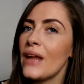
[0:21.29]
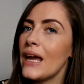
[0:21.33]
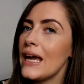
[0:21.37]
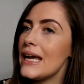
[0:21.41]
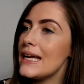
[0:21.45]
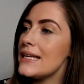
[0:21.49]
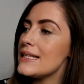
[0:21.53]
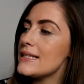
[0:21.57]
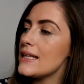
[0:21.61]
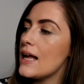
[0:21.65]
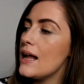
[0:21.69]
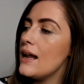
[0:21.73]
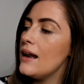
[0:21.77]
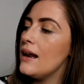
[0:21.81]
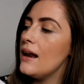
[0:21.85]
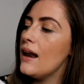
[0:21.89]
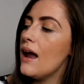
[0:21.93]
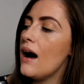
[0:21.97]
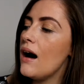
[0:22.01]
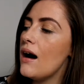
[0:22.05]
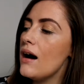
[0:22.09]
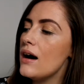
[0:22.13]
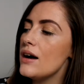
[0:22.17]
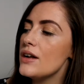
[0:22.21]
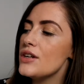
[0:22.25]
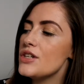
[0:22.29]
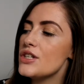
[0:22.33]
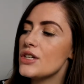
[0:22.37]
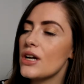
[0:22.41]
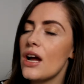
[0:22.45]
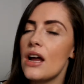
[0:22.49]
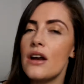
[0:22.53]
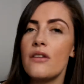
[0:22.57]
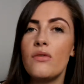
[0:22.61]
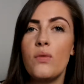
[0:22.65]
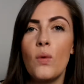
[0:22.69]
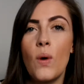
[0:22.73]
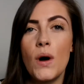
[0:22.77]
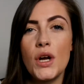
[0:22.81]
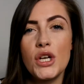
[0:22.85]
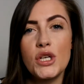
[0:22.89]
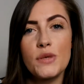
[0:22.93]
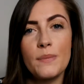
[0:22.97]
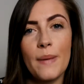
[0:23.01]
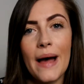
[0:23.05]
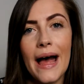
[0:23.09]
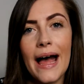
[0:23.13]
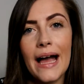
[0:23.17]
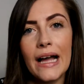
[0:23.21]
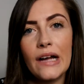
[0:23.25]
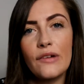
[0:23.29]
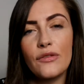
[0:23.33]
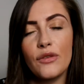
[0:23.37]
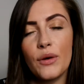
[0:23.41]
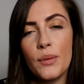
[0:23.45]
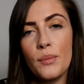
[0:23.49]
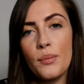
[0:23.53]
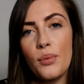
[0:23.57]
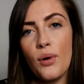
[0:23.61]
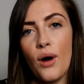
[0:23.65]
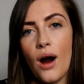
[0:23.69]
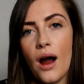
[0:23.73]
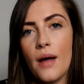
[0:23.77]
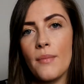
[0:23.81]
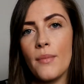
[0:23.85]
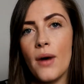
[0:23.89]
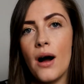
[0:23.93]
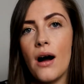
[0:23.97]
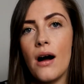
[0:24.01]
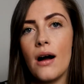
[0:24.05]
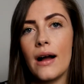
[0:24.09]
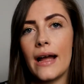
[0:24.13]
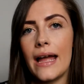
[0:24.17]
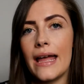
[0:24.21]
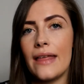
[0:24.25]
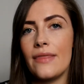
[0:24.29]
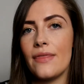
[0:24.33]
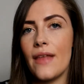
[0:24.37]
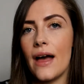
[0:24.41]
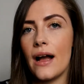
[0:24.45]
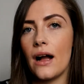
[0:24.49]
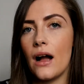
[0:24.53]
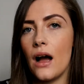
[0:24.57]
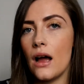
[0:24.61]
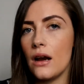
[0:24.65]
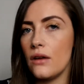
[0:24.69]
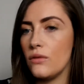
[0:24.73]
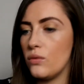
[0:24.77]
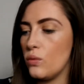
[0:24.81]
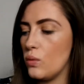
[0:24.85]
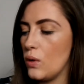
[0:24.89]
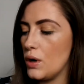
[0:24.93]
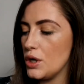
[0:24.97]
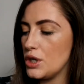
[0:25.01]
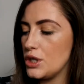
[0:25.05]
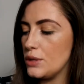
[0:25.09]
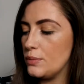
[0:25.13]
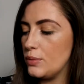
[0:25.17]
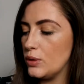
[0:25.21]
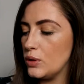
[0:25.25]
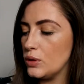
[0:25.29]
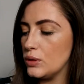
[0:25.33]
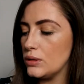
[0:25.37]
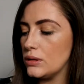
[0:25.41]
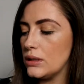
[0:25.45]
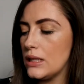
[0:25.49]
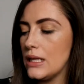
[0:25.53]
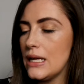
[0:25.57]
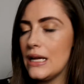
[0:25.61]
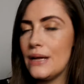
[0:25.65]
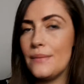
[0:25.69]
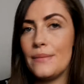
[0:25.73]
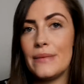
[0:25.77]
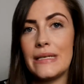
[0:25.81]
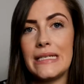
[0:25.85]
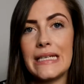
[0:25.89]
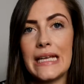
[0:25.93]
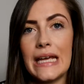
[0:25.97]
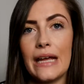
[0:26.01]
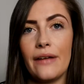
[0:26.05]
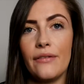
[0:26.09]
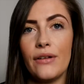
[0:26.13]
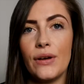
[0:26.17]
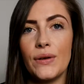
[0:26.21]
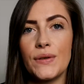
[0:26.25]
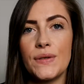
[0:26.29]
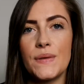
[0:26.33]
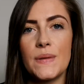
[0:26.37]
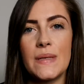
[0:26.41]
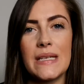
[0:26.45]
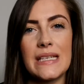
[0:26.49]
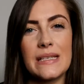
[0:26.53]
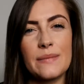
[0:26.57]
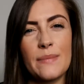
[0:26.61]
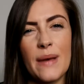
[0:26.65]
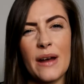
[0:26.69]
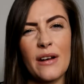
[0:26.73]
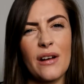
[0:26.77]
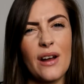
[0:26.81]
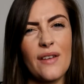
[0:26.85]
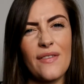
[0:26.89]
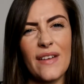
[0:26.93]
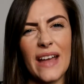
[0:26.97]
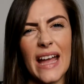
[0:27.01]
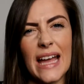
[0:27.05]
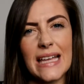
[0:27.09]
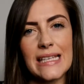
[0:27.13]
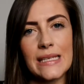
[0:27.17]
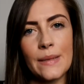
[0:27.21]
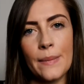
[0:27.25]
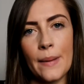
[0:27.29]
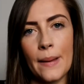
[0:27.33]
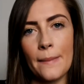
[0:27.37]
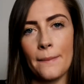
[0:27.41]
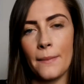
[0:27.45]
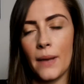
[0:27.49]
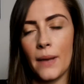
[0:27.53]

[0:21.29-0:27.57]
It's a large kind of wash bag from Primark in that kind of washable material, so it doesn't matter if it gets a bit